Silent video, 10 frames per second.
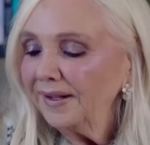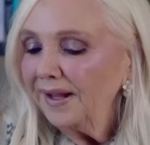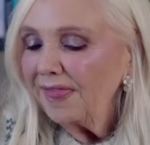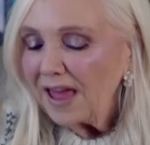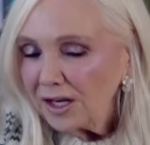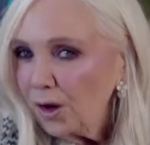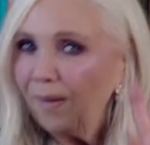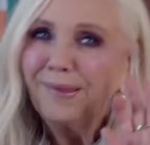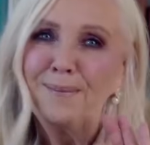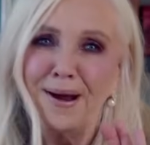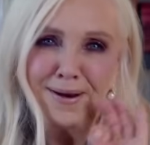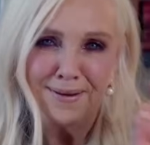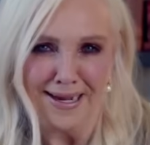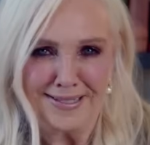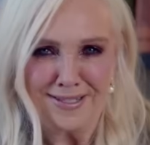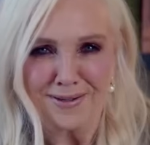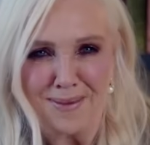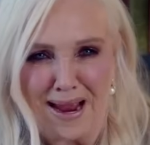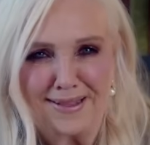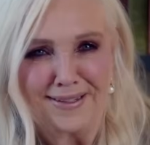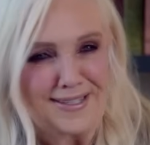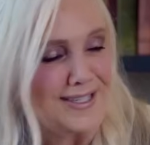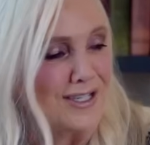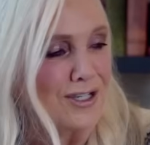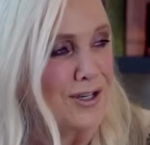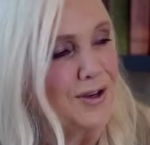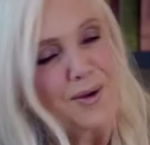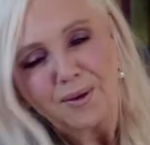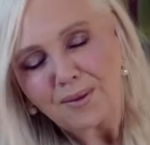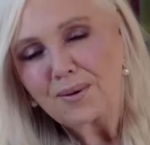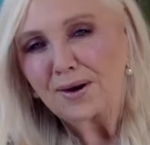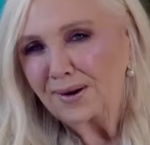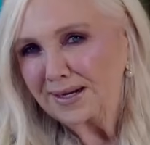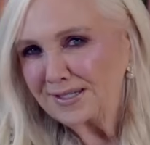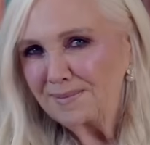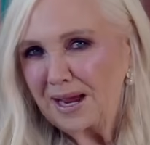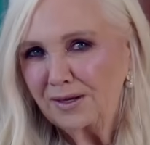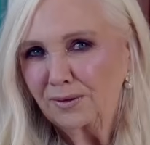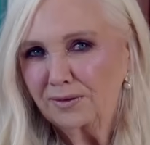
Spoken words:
that you're the one who has to make the decision and you're the one who has to make all the